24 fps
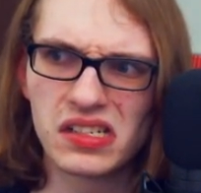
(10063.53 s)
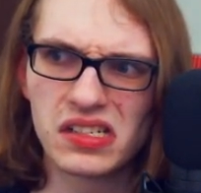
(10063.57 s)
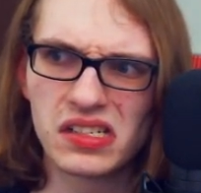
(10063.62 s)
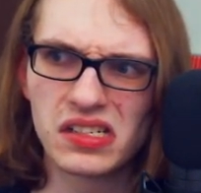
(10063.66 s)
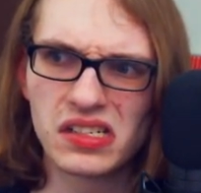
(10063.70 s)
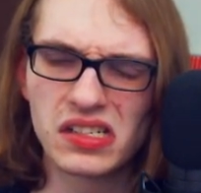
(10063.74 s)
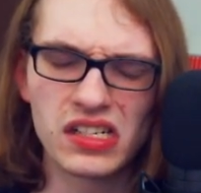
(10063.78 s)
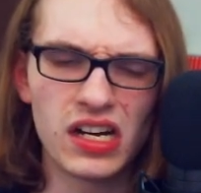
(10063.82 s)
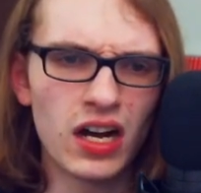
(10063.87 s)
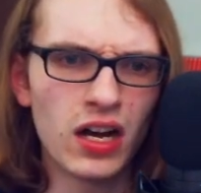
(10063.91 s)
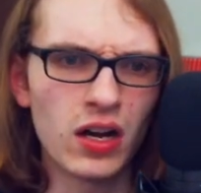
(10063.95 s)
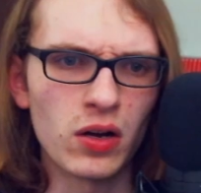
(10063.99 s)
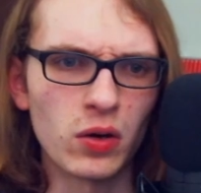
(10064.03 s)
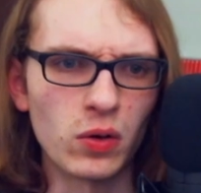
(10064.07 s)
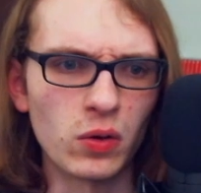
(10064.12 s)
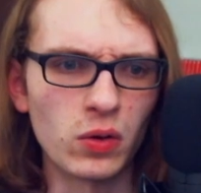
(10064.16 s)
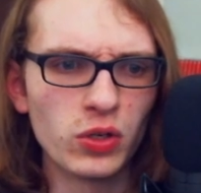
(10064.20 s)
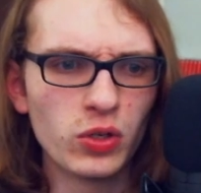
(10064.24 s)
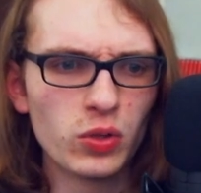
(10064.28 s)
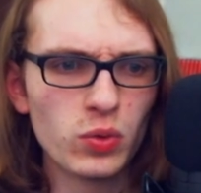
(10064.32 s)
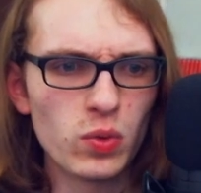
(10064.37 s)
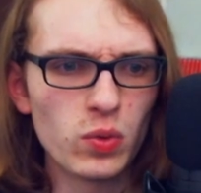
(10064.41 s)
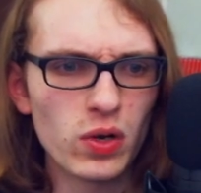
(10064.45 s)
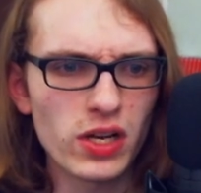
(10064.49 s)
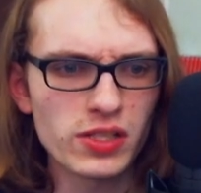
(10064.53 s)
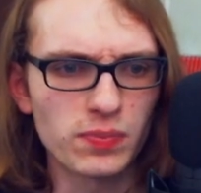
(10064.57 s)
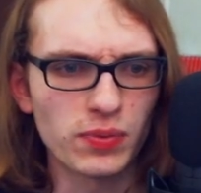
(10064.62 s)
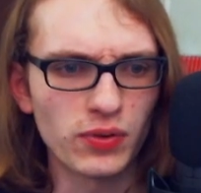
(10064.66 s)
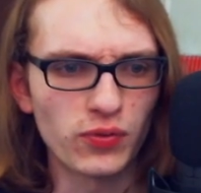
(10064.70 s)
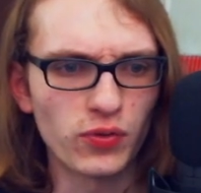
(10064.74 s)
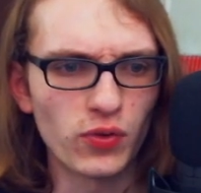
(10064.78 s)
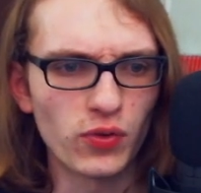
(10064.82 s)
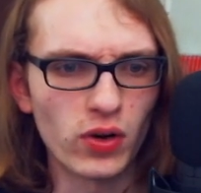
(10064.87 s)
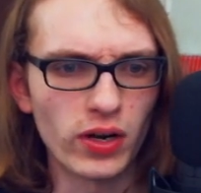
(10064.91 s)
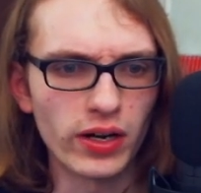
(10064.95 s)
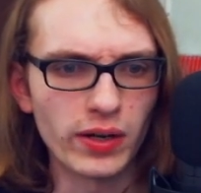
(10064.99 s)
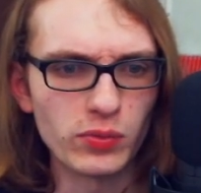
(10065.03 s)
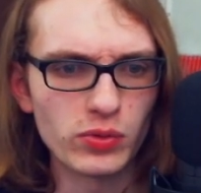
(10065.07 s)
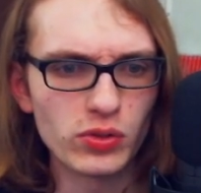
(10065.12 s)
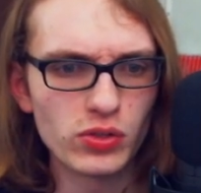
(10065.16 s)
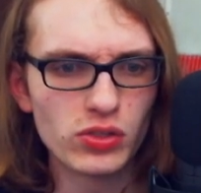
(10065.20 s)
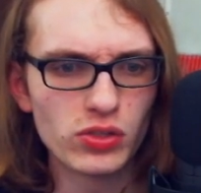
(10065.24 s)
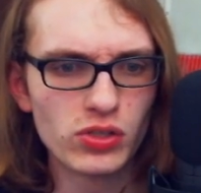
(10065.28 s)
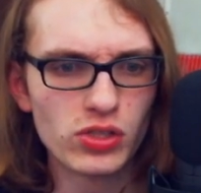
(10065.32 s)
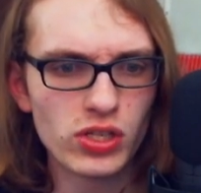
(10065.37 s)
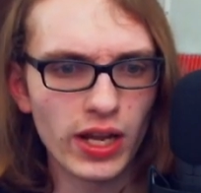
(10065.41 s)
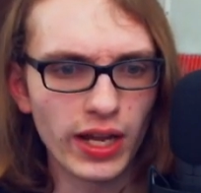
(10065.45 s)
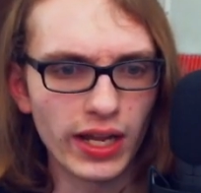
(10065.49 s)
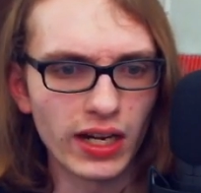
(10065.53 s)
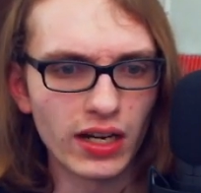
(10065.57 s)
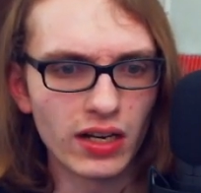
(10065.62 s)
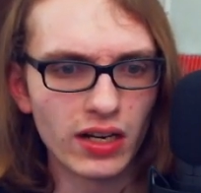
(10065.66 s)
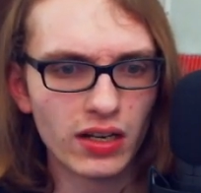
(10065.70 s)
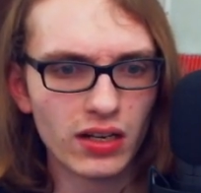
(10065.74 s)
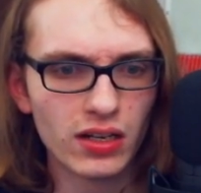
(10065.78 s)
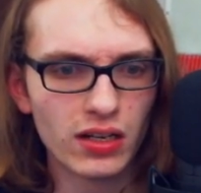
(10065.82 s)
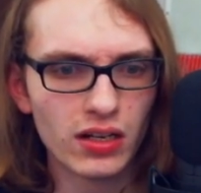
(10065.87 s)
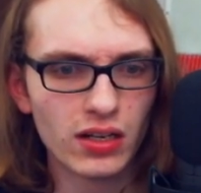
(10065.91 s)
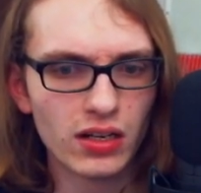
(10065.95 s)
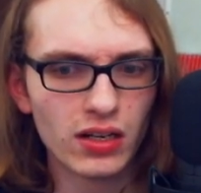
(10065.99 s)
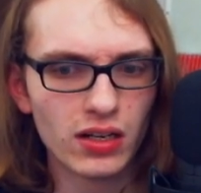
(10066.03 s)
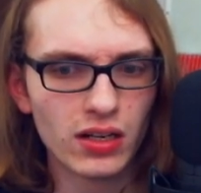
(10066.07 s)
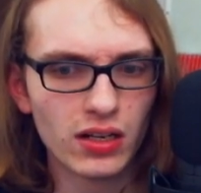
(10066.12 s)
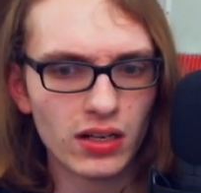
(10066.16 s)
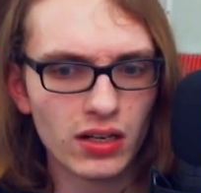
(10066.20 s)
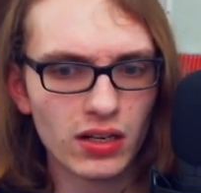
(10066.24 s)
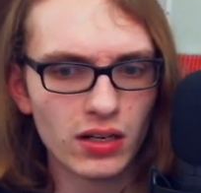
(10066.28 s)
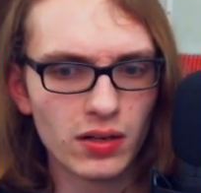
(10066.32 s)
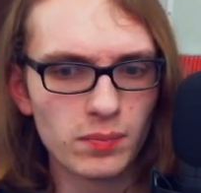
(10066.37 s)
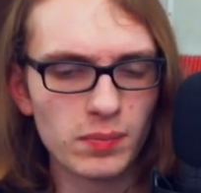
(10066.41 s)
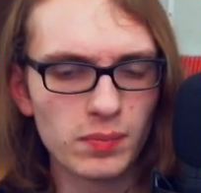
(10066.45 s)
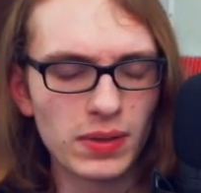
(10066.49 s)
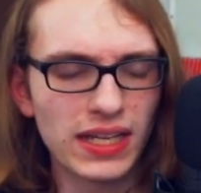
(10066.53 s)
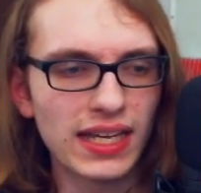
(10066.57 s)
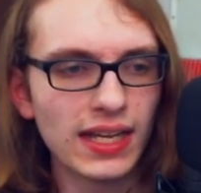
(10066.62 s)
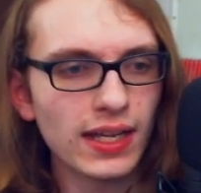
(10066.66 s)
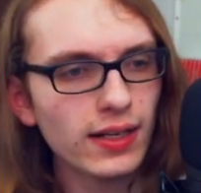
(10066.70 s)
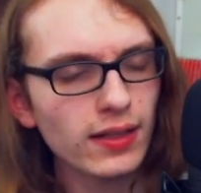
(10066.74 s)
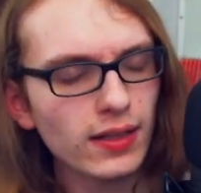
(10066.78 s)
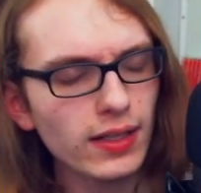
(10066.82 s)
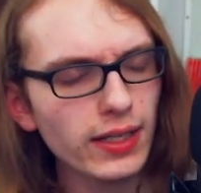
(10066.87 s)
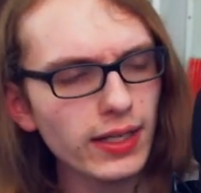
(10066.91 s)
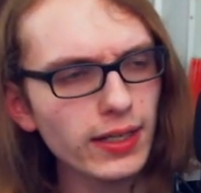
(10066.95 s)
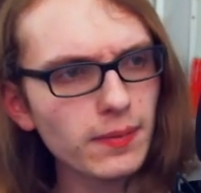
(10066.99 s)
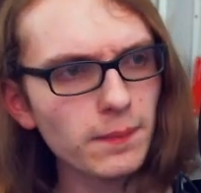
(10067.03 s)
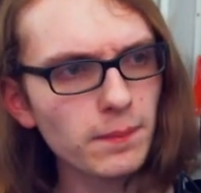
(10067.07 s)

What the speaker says: Oh, who was before him? Shit. McKinley?